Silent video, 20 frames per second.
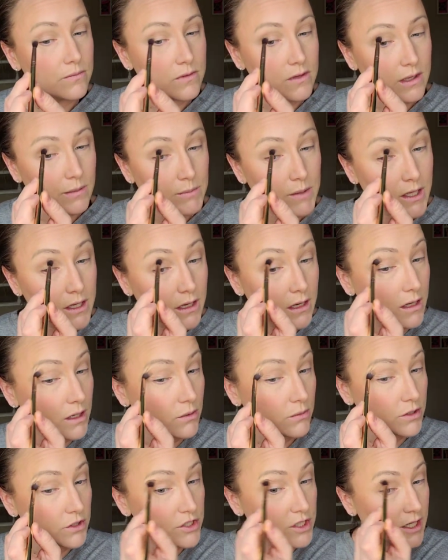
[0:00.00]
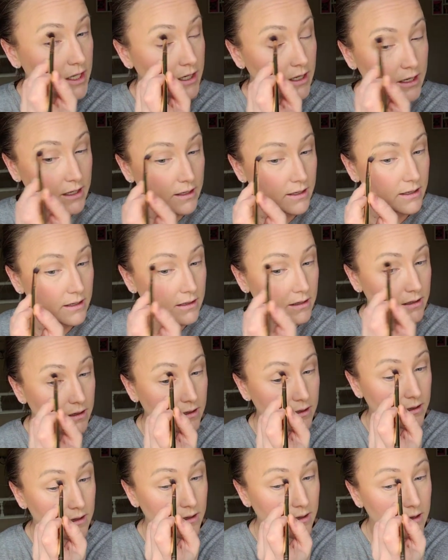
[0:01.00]
Something I wish I had
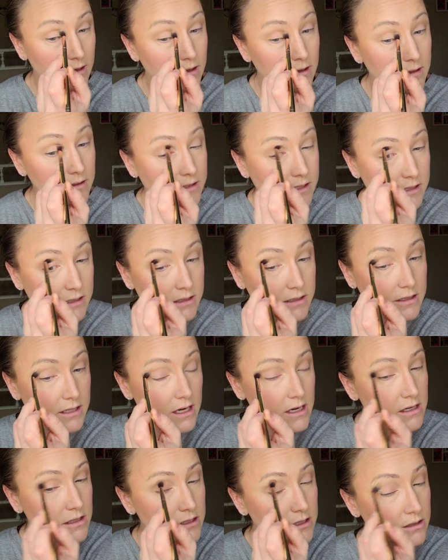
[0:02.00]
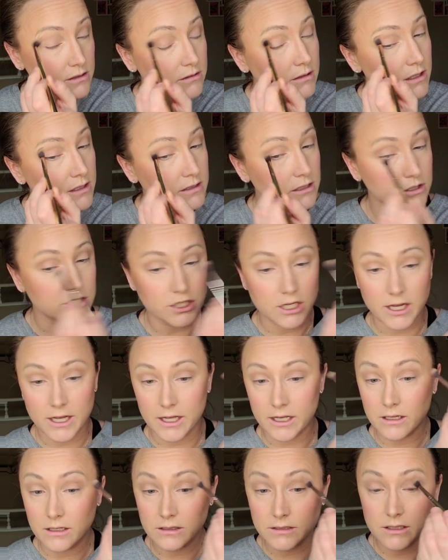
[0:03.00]
stuck to as a
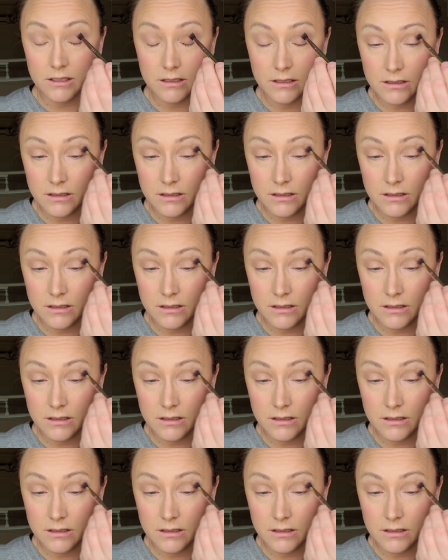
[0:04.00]
child